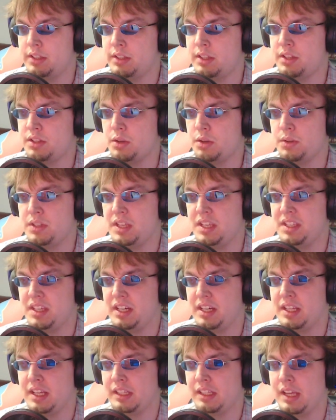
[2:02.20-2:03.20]
this dude's easy to
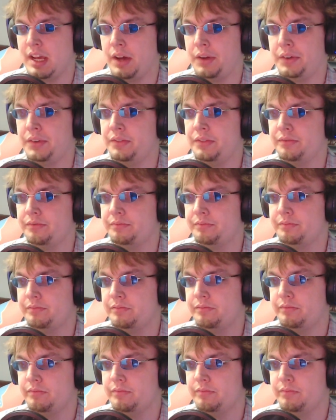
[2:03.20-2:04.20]
take down.
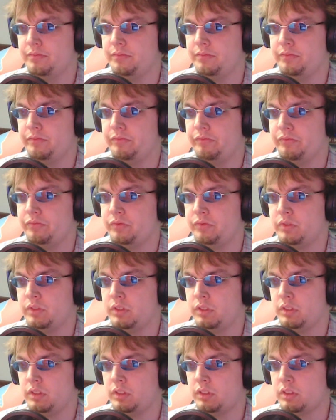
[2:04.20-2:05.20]

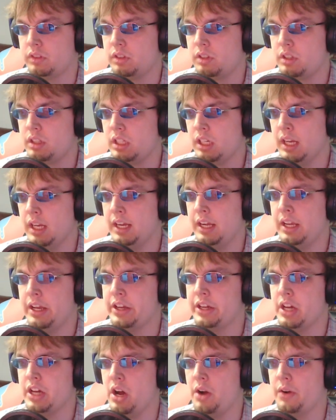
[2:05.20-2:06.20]
There you
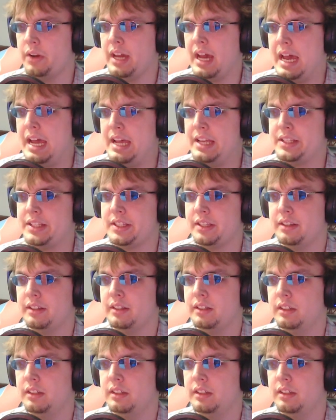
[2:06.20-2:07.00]
go, Gaius!